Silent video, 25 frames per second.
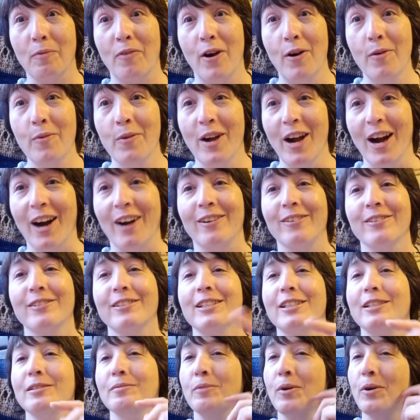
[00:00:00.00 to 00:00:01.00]
phone calls
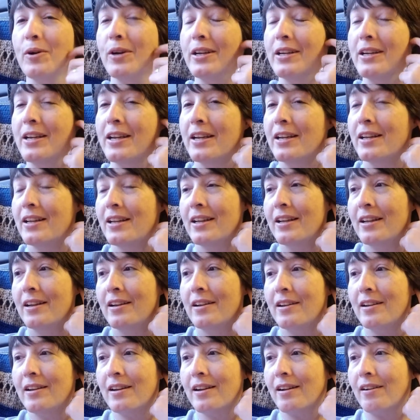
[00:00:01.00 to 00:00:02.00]
this morning.
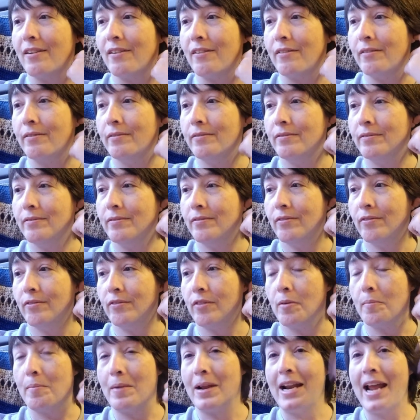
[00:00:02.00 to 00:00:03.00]
Um,
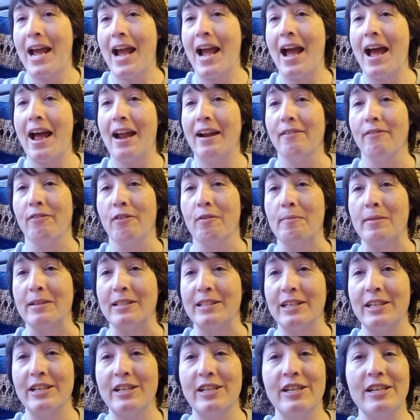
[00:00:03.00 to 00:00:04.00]
from my dad and from my
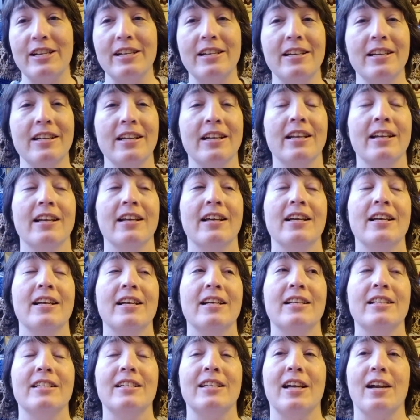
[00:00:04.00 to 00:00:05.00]
son.
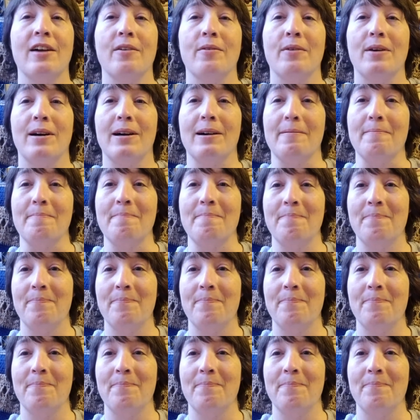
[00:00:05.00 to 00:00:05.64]
So, um,